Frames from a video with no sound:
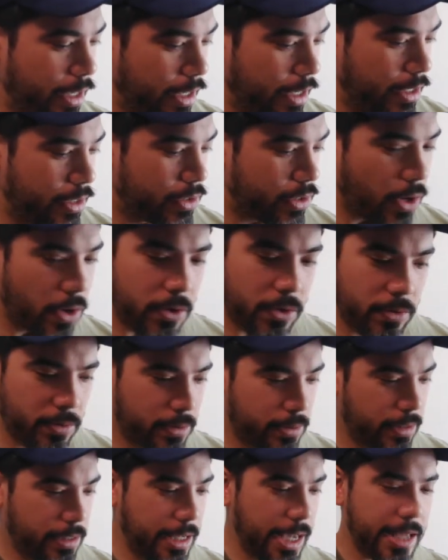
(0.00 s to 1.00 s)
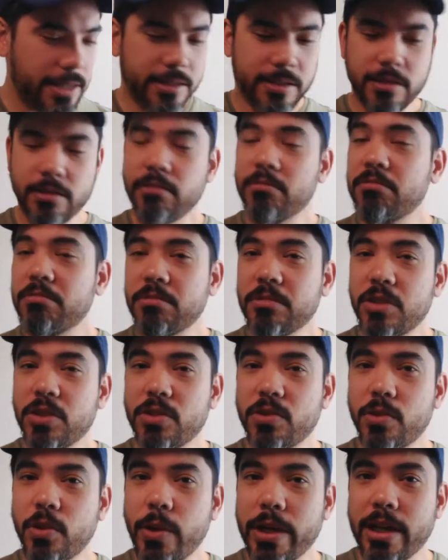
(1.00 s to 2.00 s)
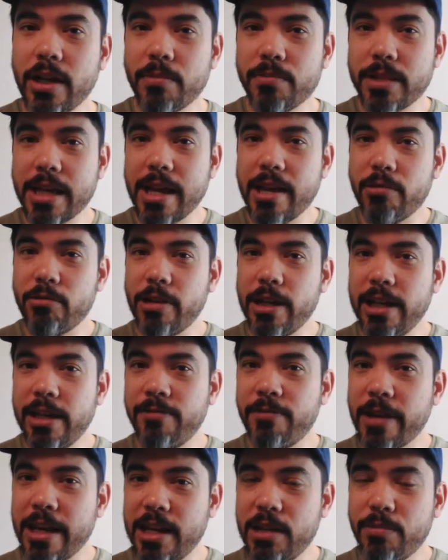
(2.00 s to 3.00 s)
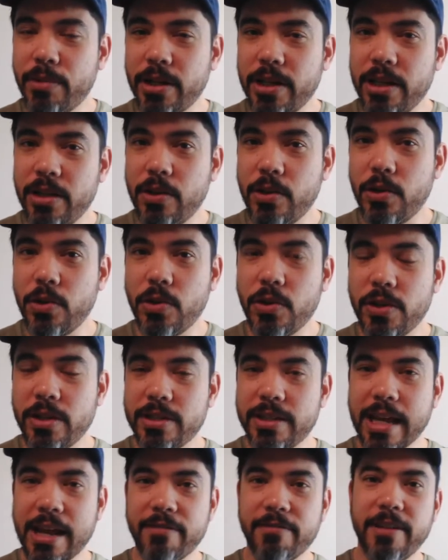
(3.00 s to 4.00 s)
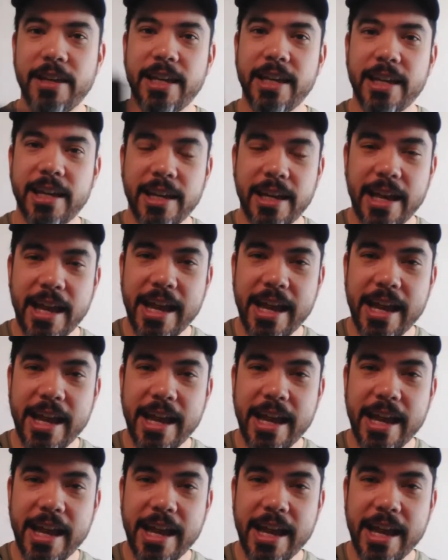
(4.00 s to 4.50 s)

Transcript: So yes, just a quick update really for anybody who is having